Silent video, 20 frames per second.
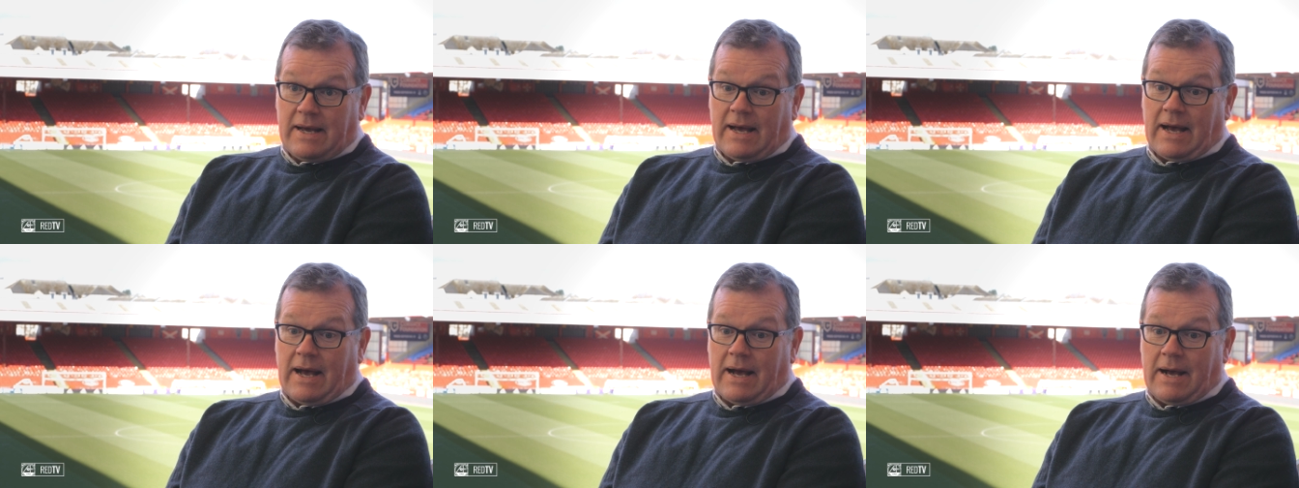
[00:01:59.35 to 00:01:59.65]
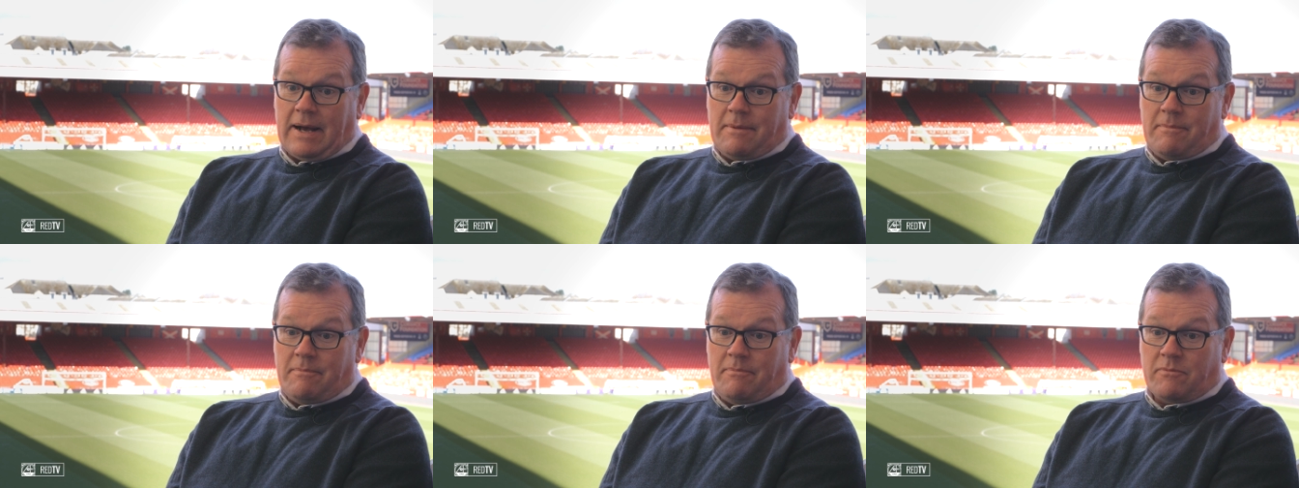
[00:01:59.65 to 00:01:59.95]

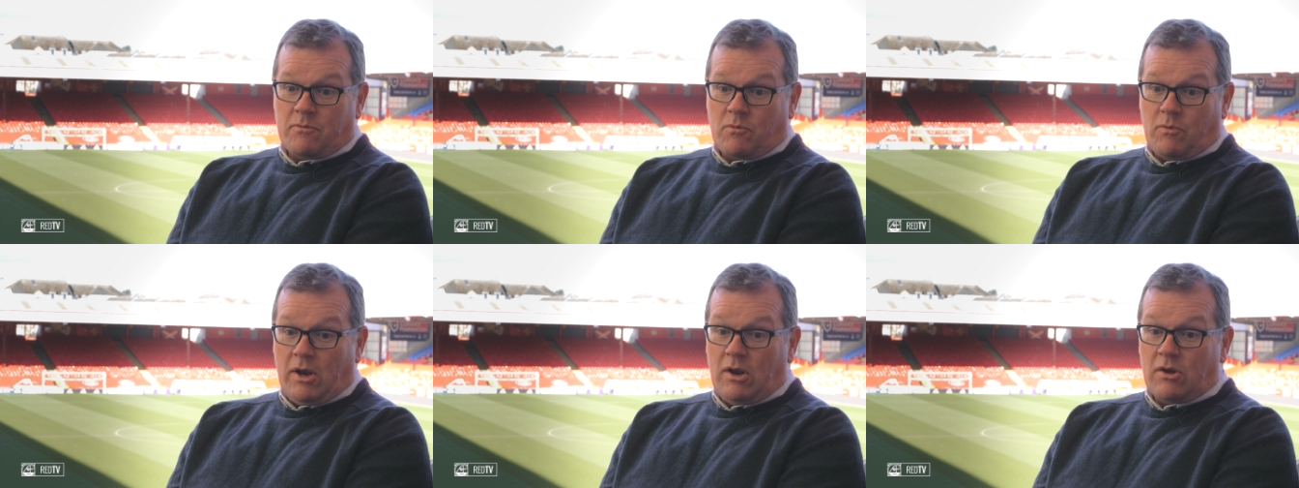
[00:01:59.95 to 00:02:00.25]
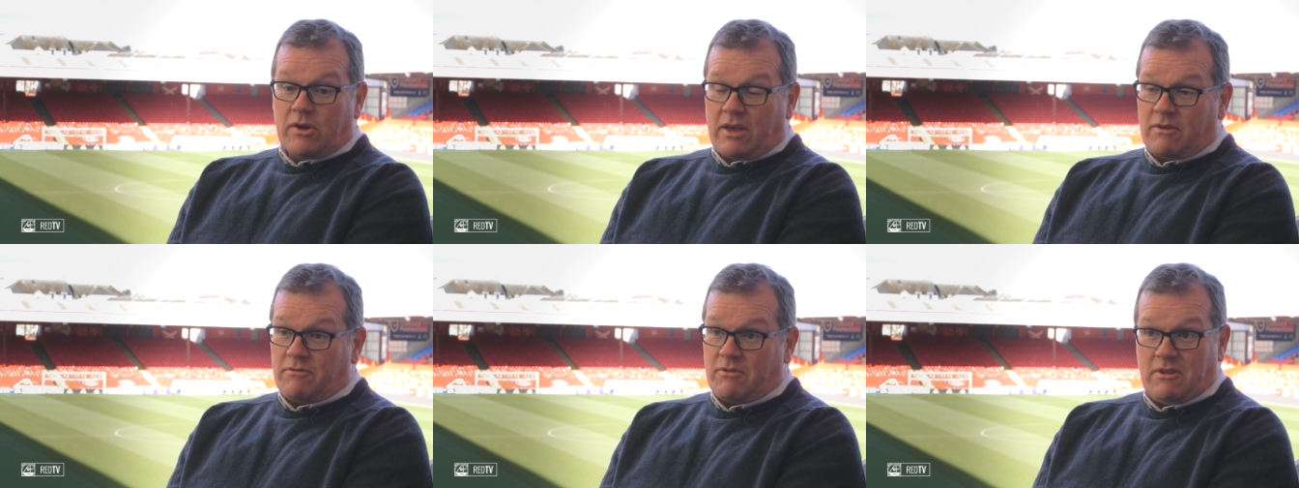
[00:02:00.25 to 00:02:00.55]
Um, we're
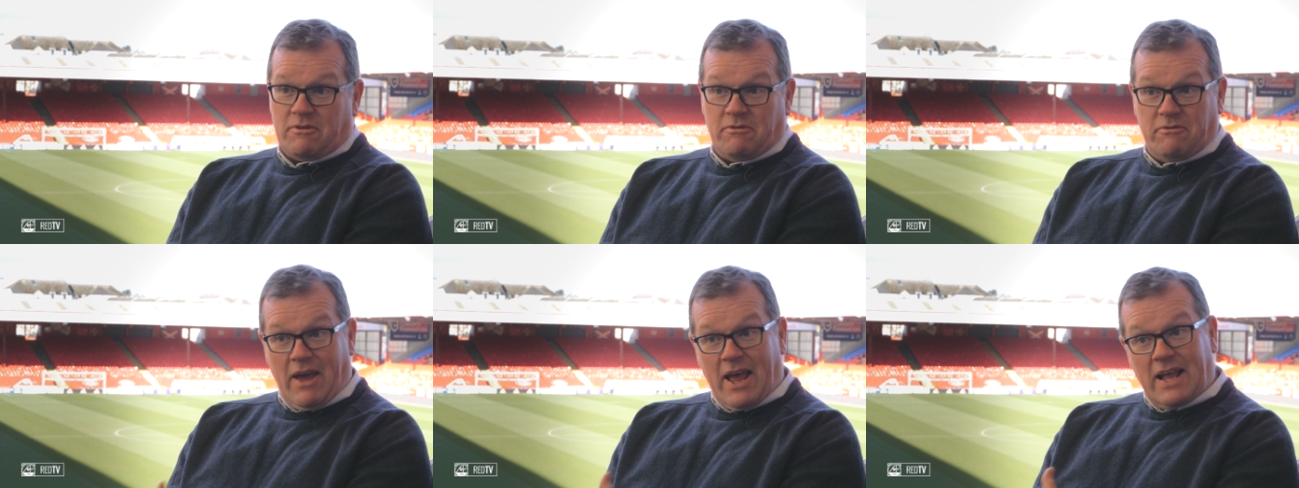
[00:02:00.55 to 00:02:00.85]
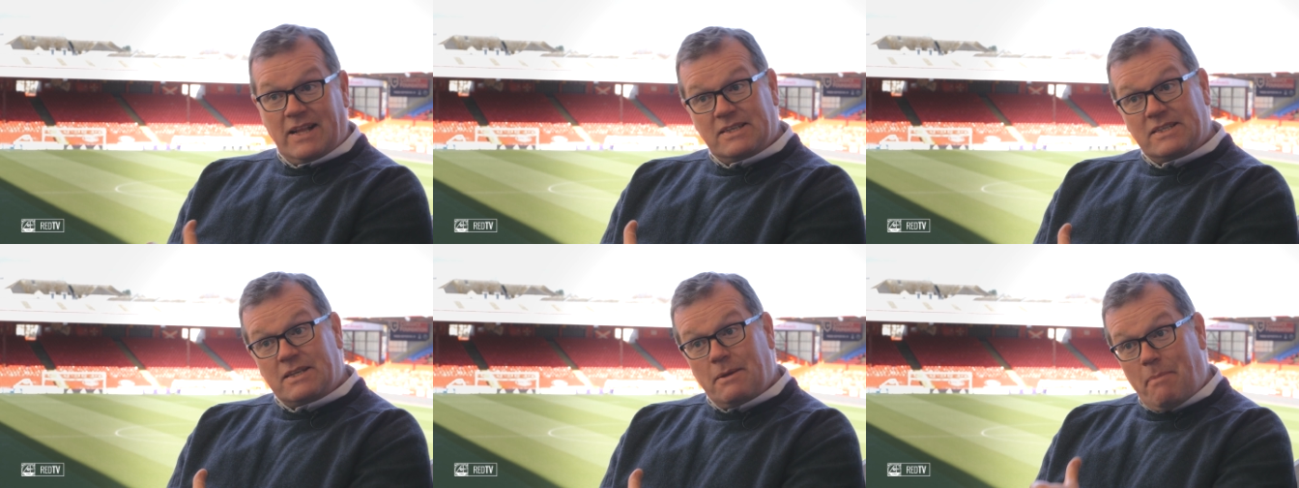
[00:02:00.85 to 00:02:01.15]
looking for the
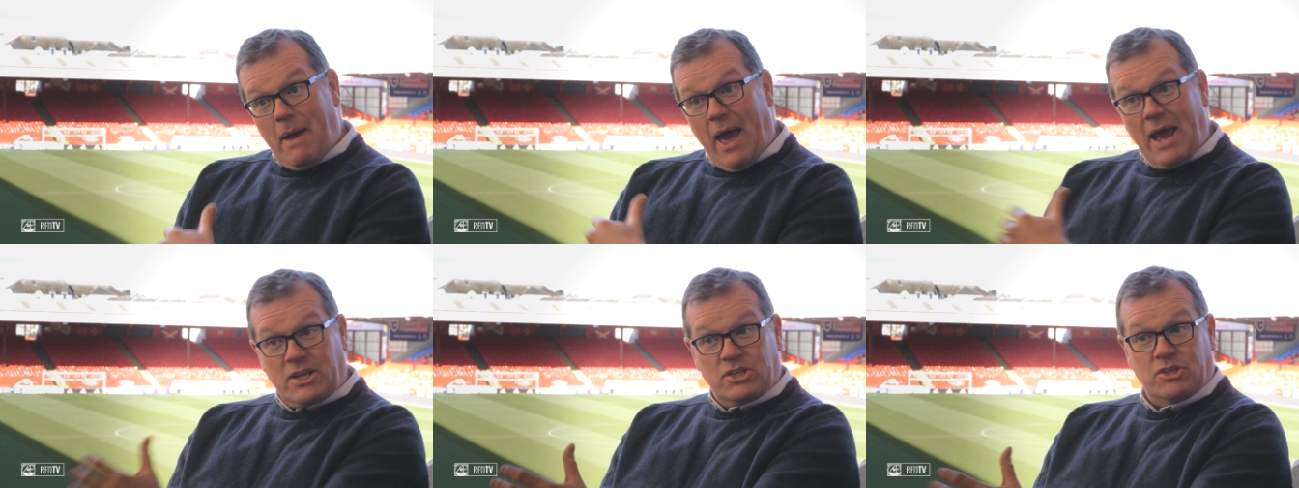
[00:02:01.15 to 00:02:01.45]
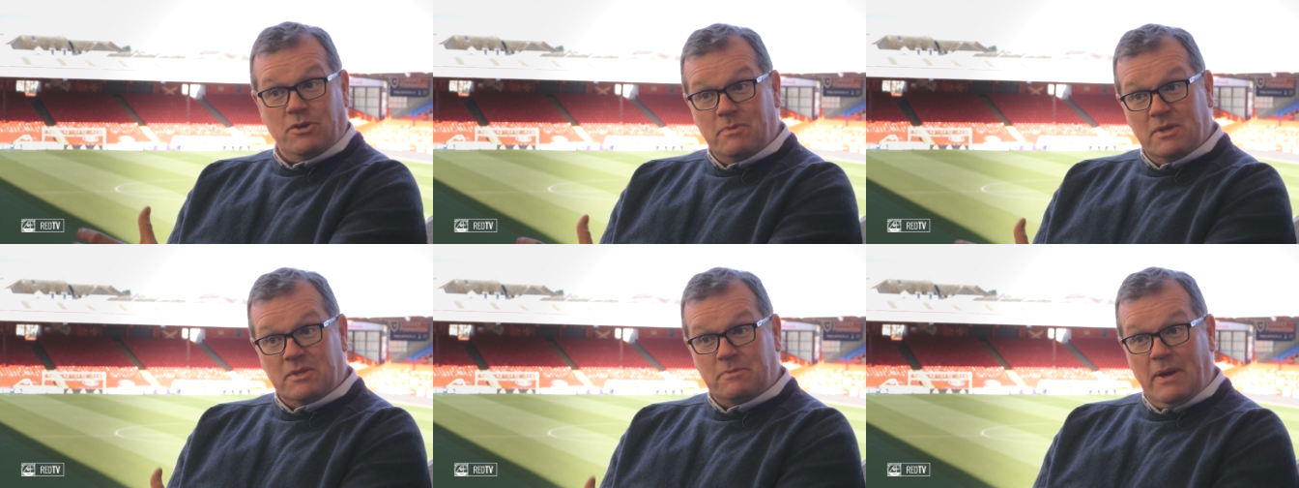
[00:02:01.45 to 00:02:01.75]
fans to back
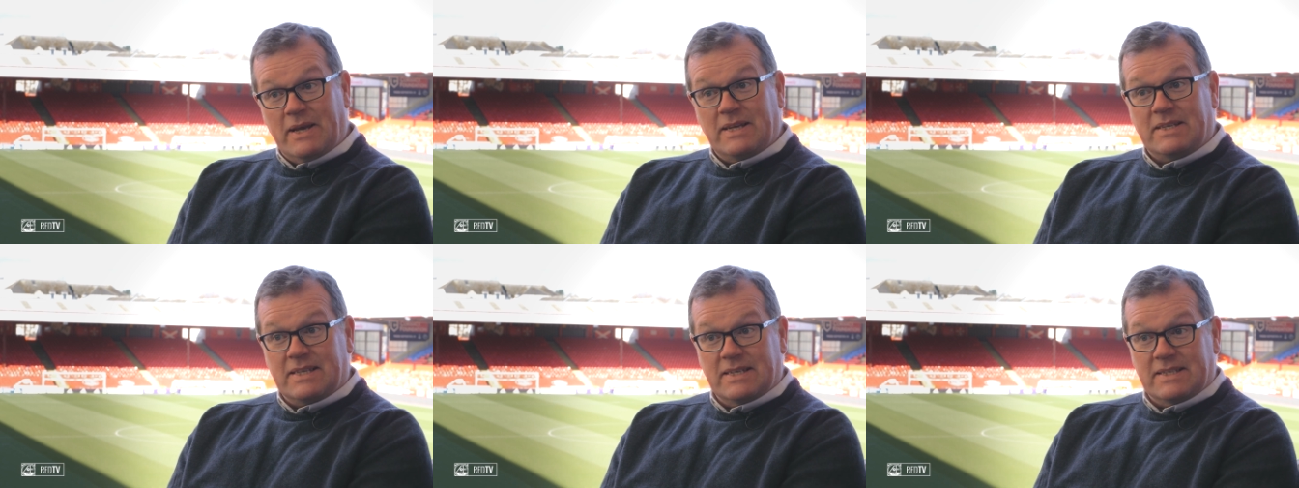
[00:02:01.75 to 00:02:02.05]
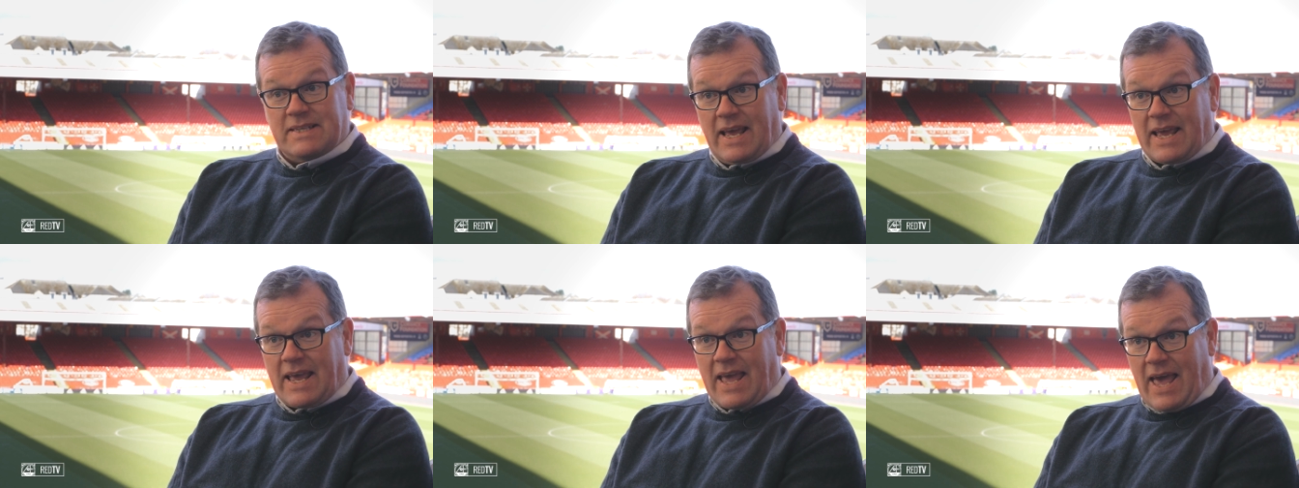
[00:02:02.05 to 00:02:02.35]
Jim as best
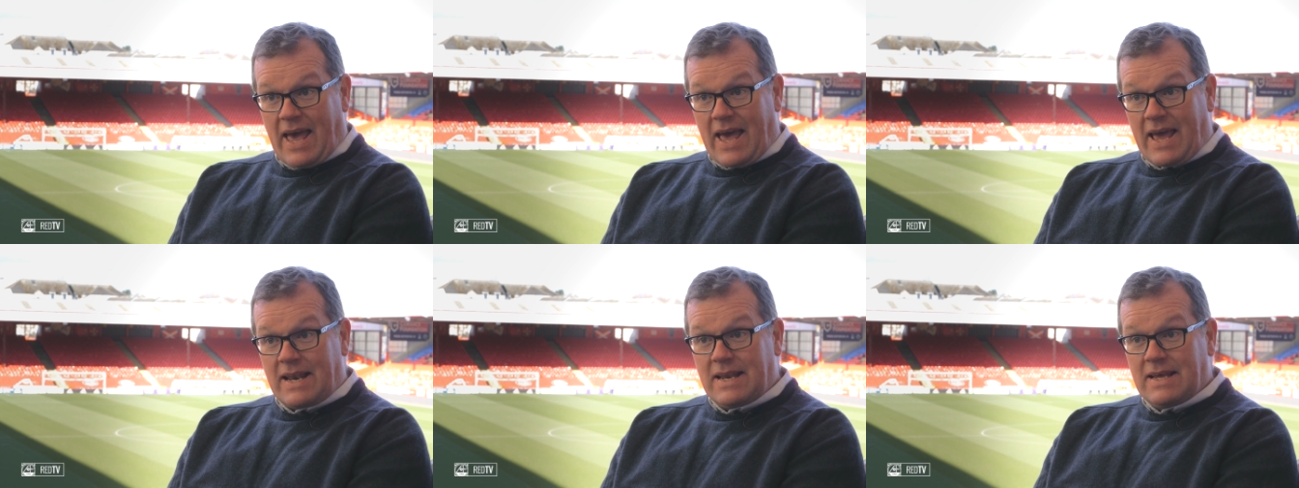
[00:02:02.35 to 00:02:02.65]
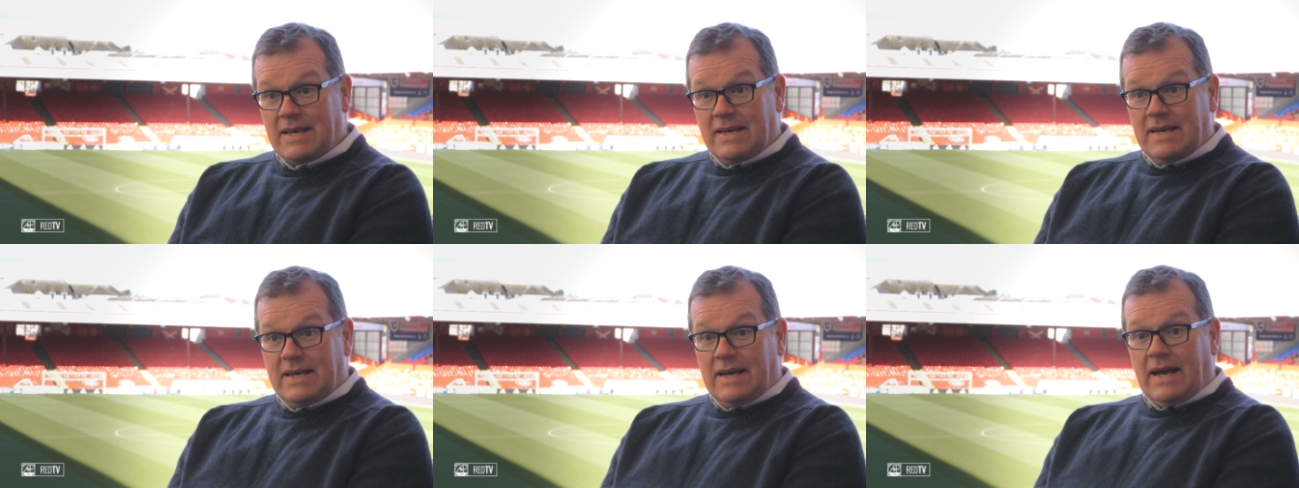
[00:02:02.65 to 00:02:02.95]
as they can,
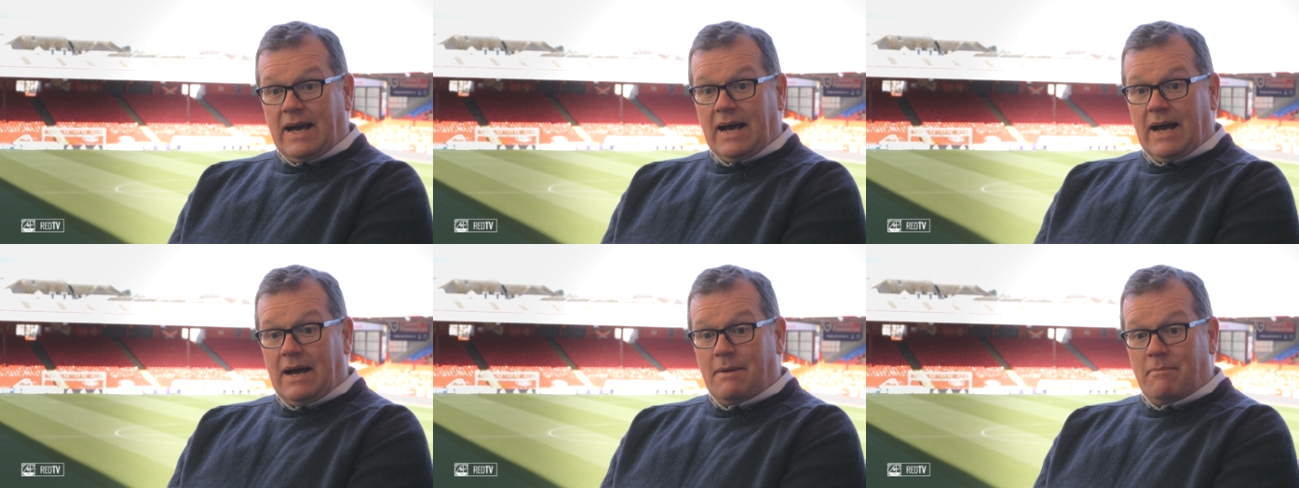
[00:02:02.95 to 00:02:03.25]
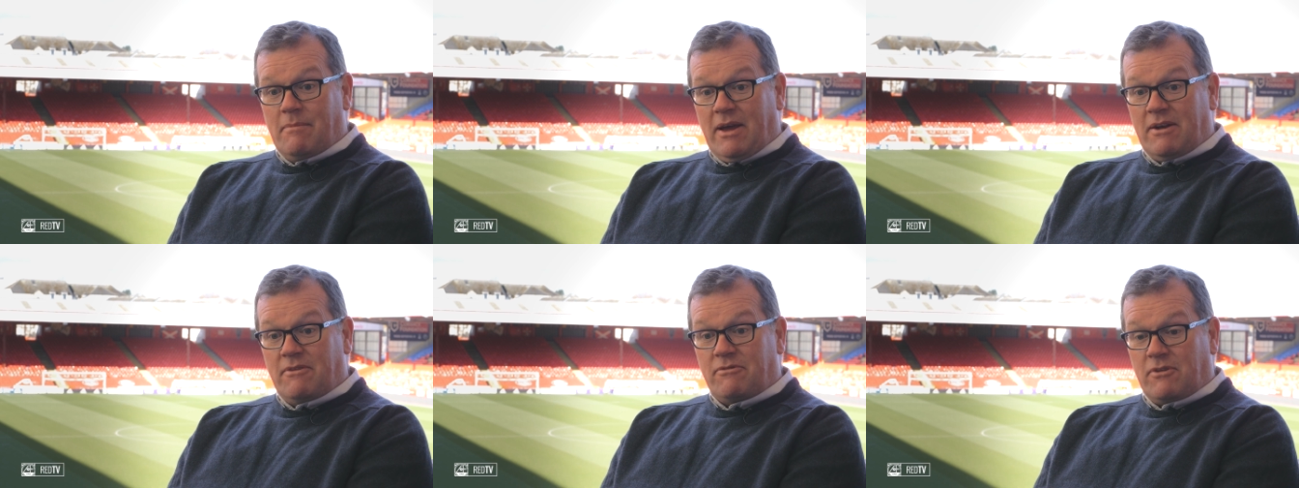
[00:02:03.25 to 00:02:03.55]

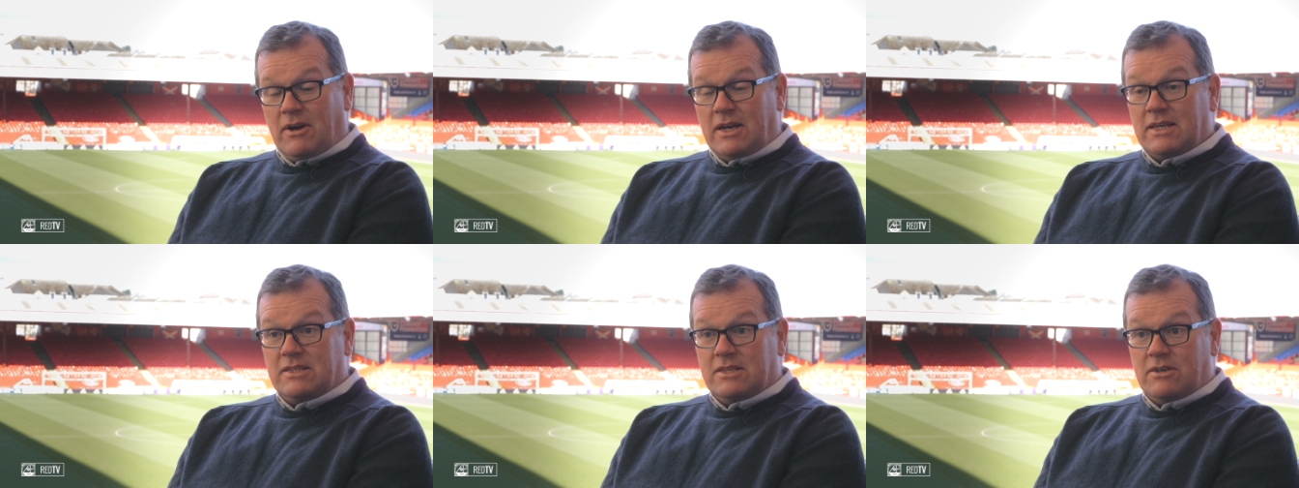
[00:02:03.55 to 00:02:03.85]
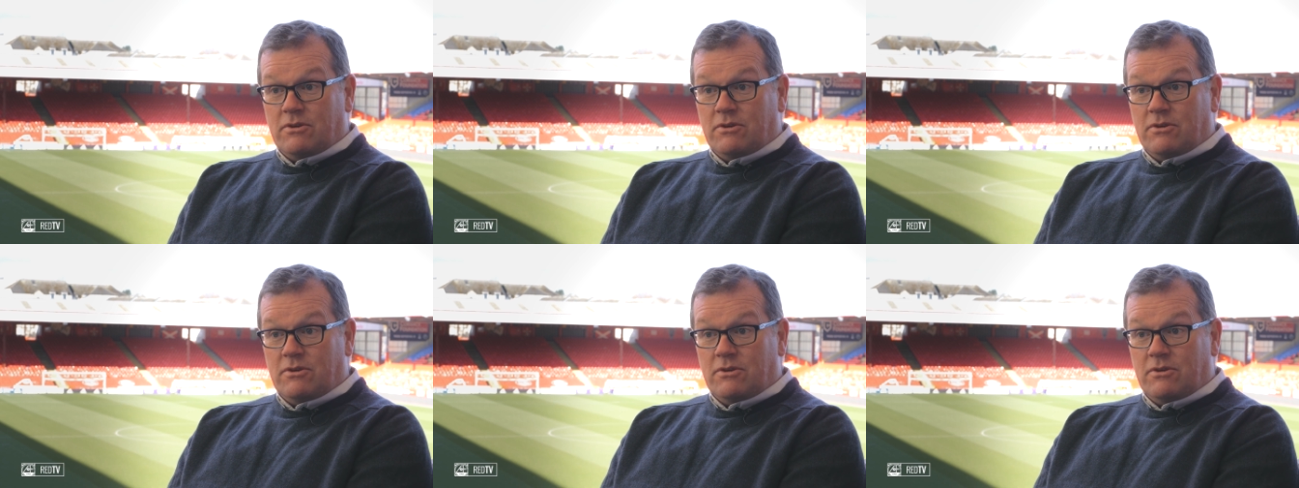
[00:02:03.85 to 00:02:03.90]
um, and for us